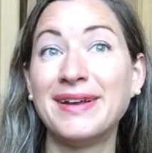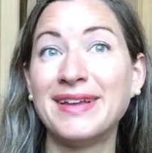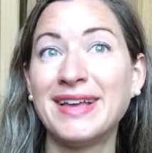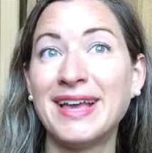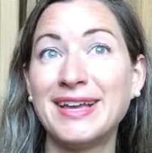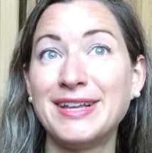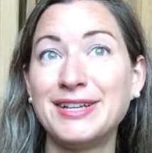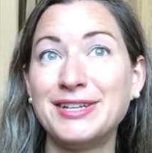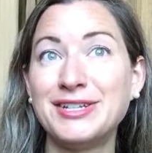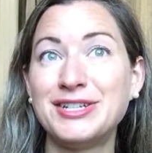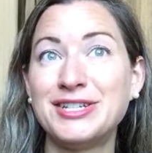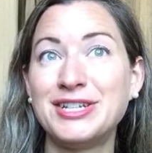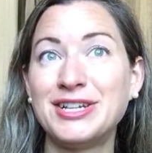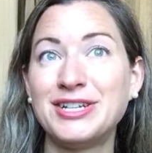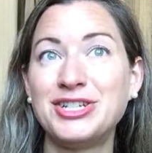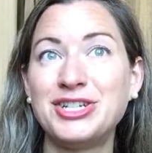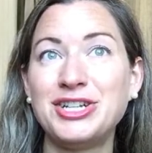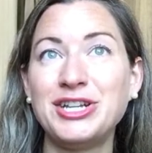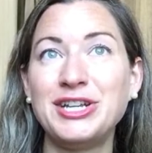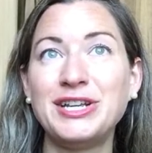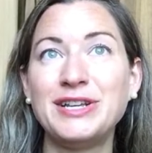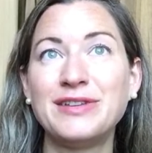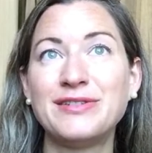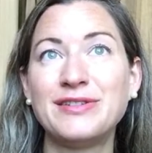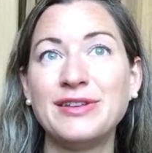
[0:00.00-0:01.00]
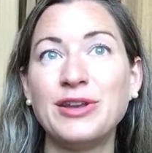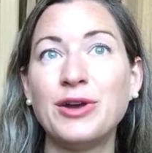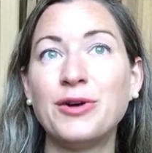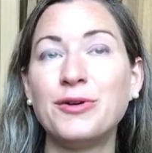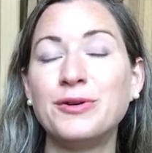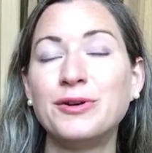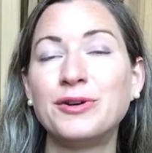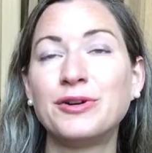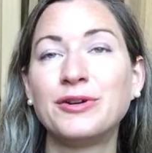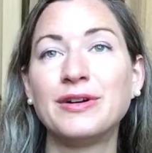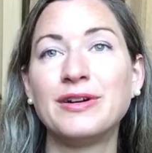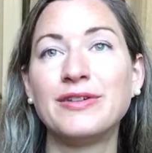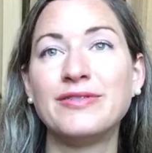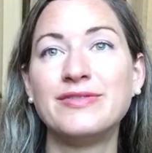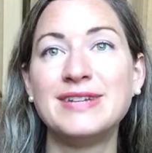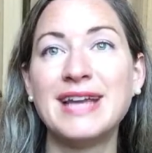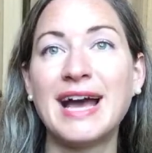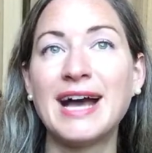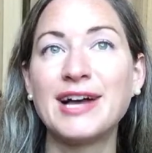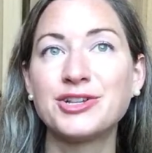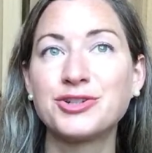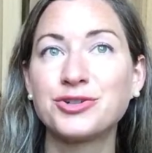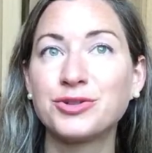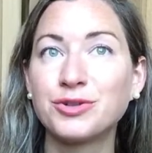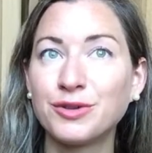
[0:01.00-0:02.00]
and she's the owner of
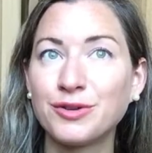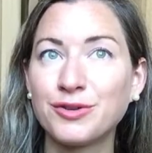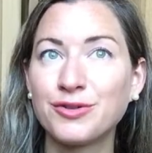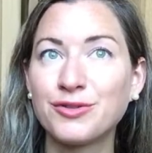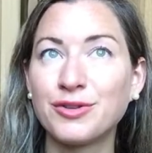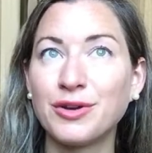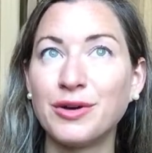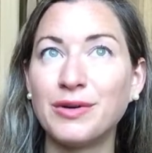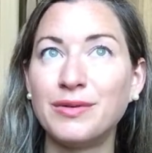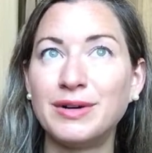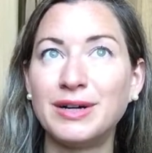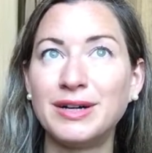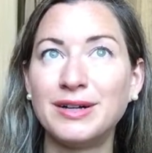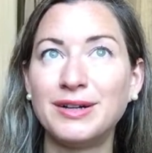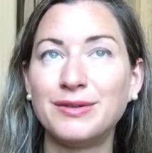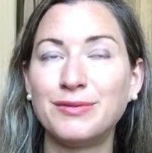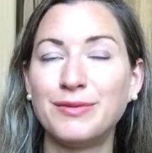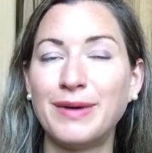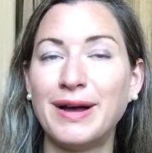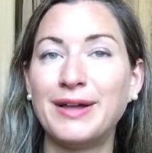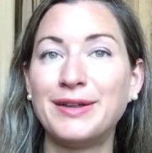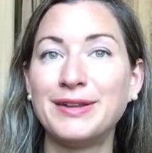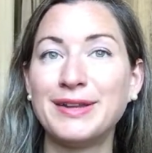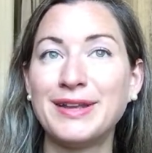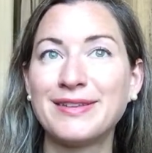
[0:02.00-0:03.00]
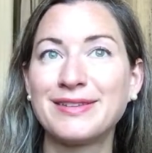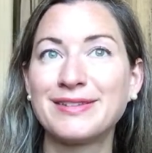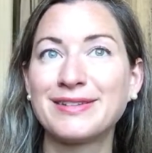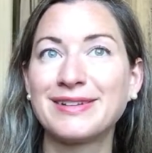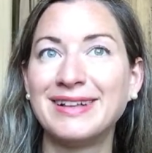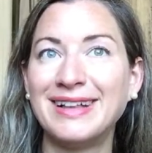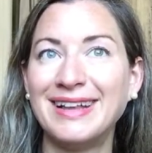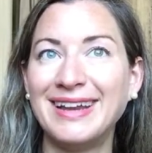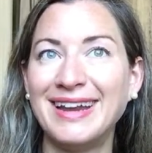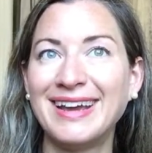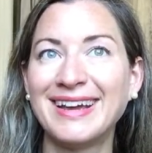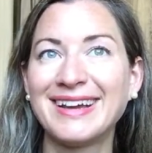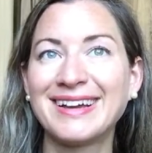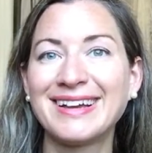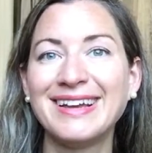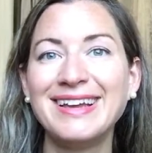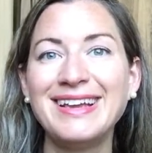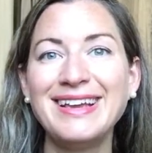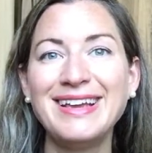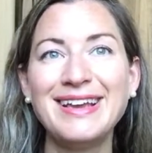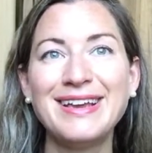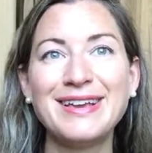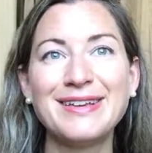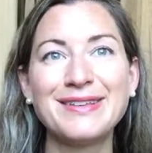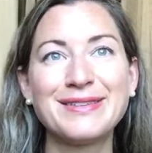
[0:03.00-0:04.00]
Natural Soul Wellness Clinic.
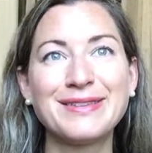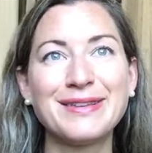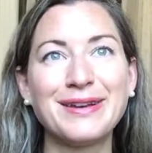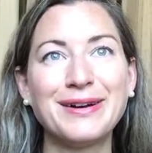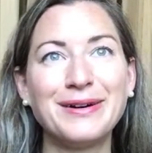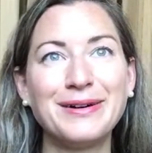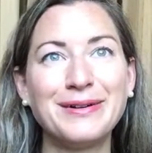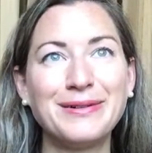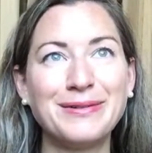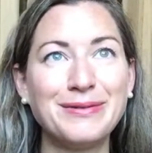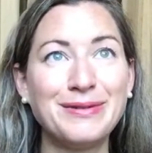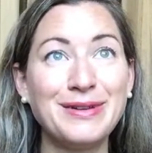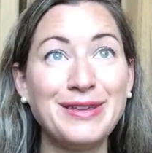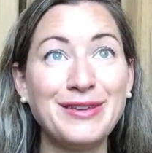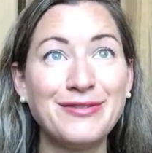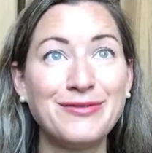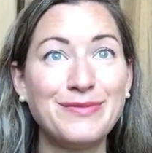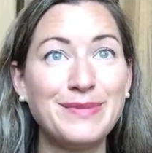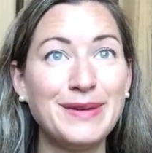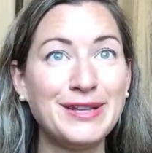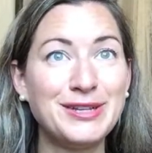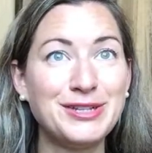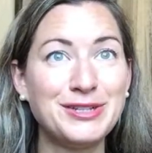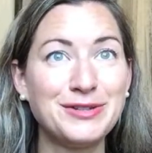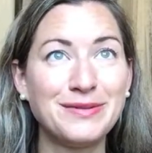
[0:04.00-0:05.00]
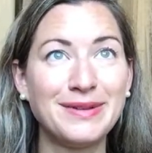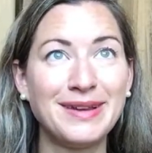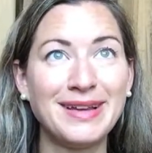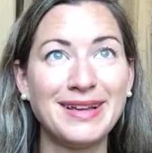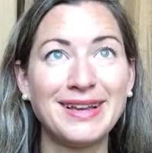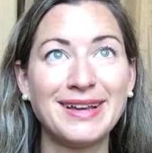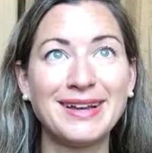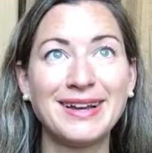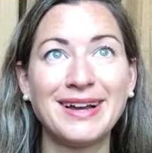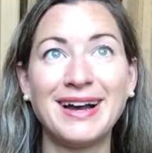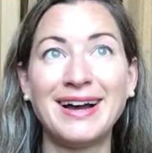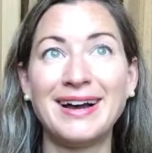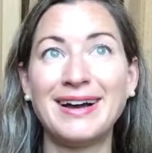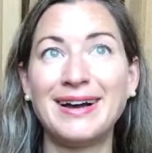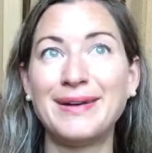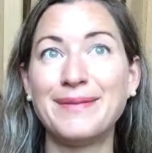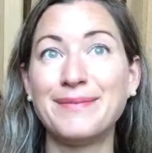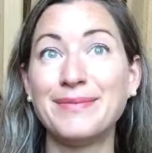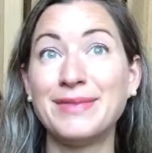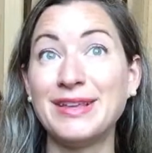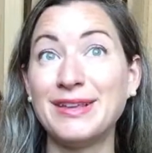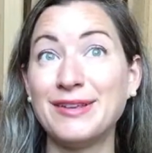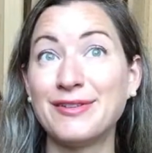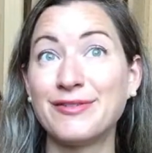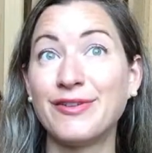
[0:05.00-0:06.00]
So we've been doing
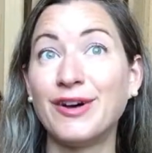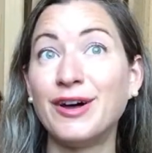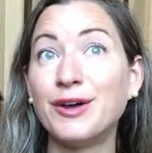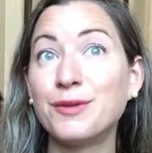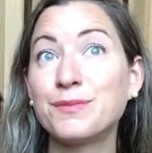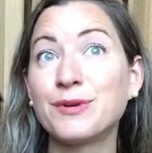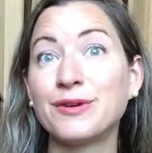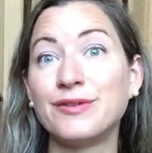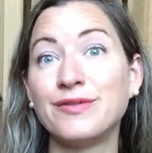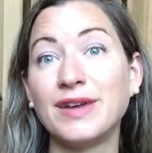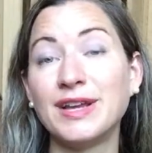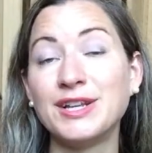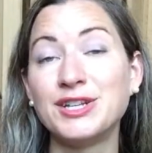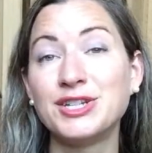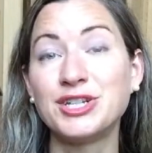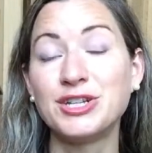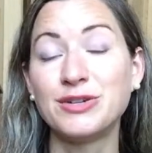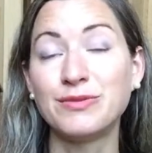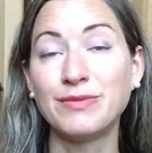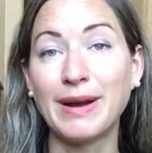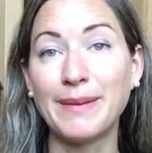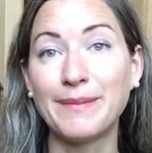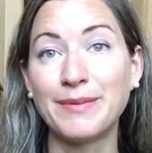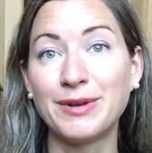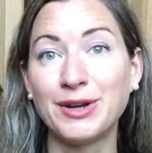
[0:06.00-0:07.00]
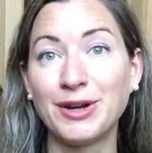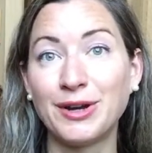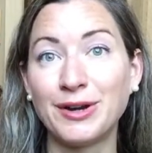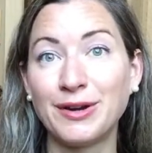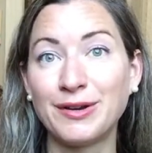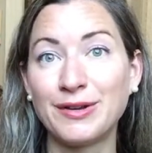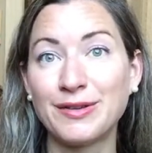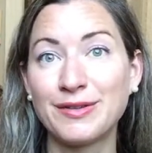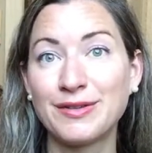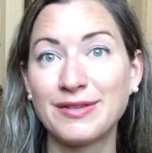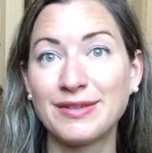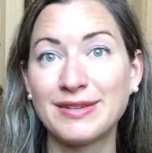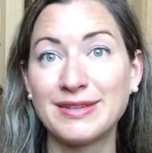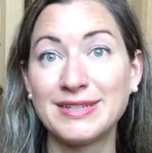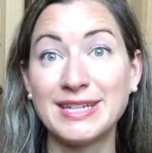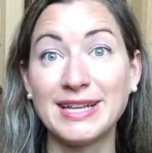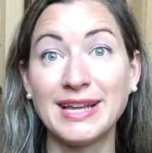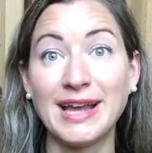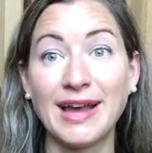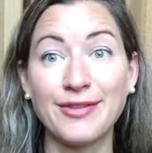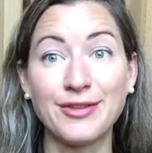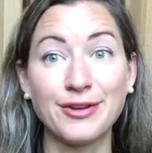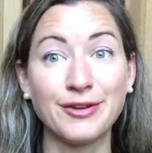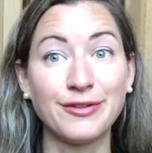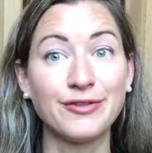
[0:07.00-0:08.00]
these fall prevention webinars
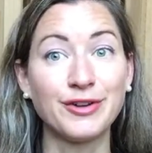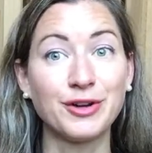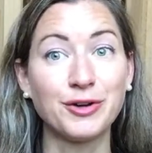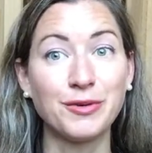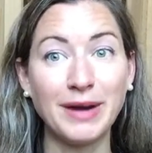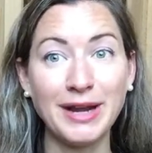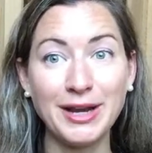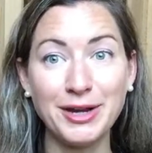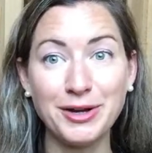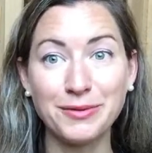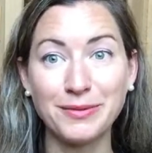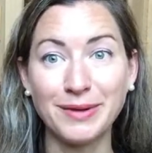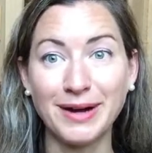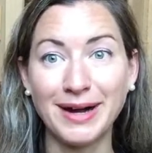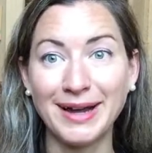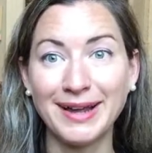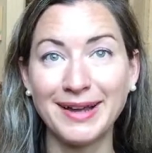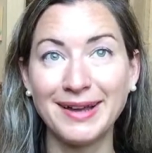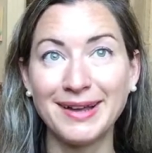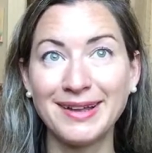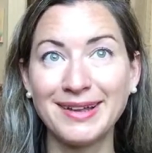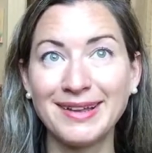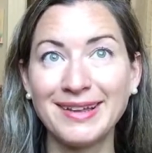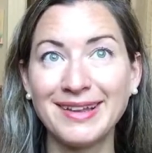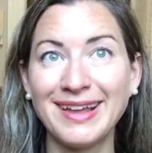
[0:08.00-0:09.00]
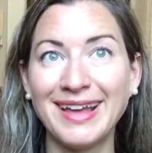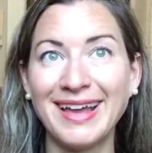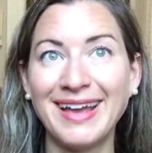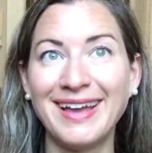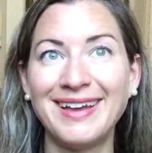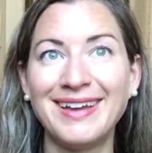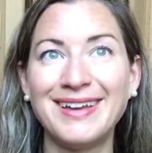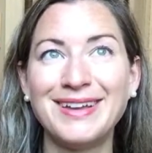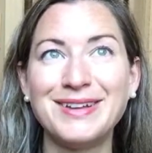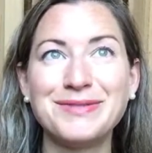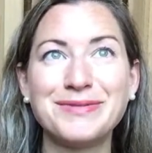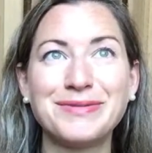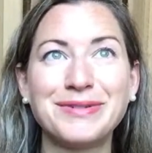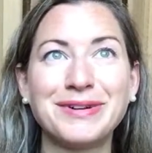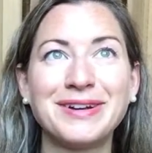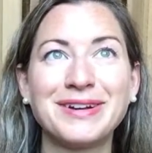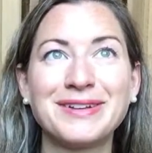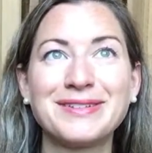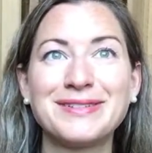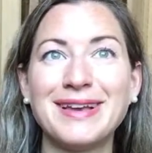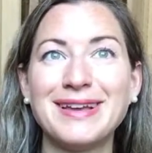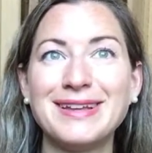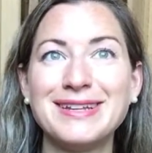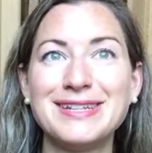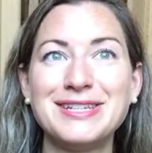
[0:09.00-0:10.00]
together for quite a while, and we're
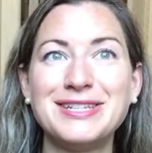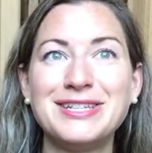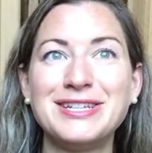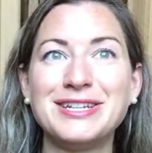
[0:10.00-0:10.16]
excited